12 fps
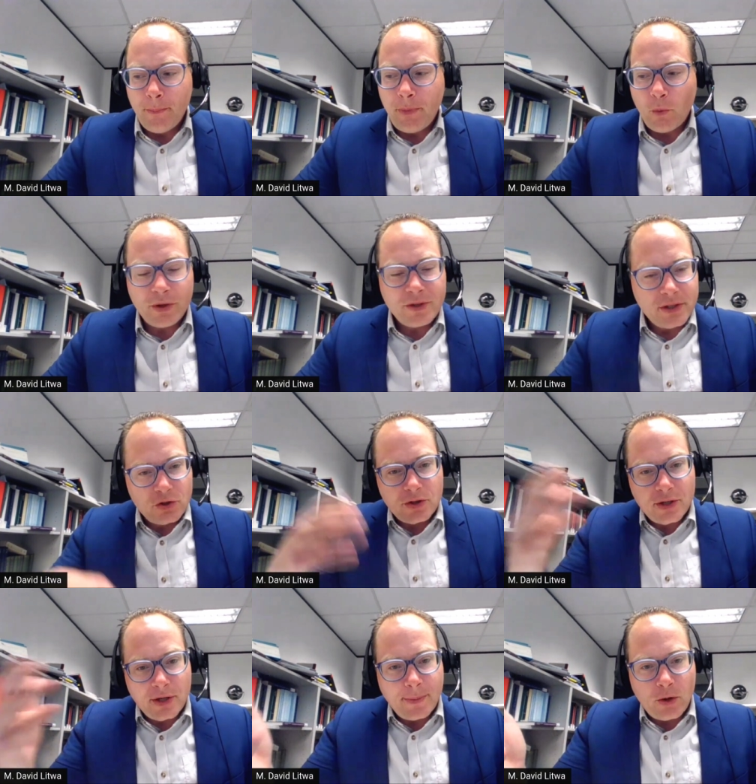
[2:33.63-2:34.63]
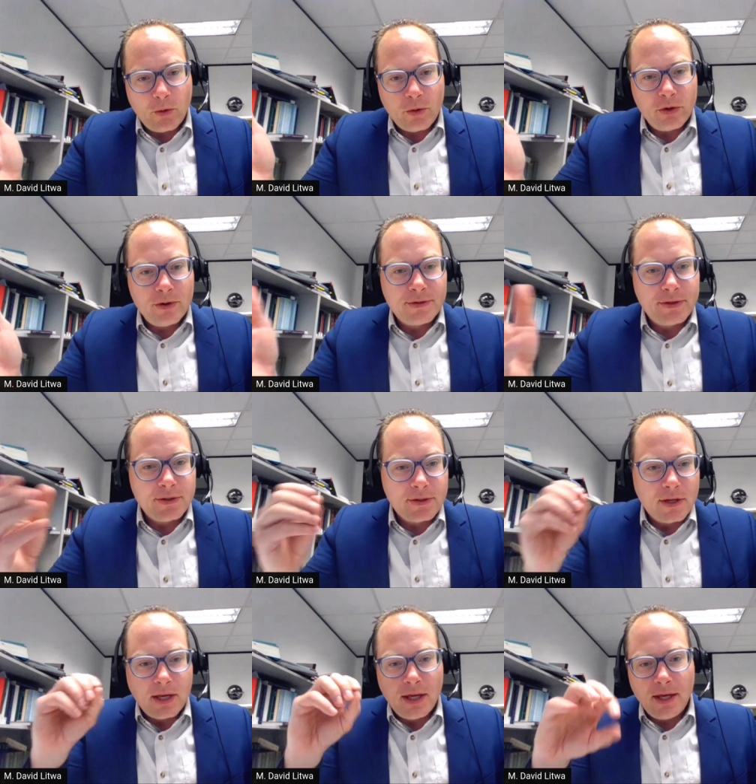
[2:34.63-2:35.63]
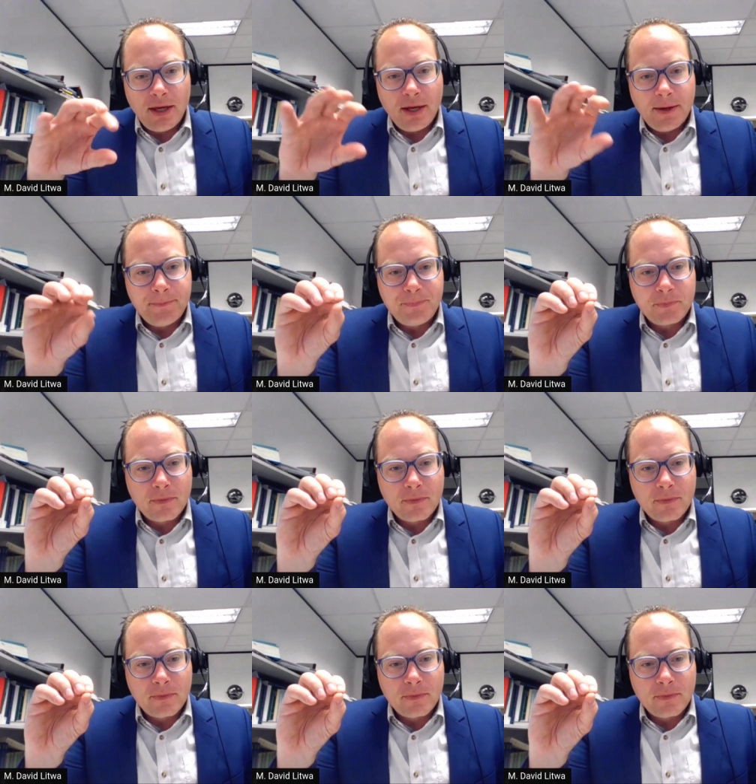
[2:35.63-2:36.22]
But what's interesting about Cornutus is he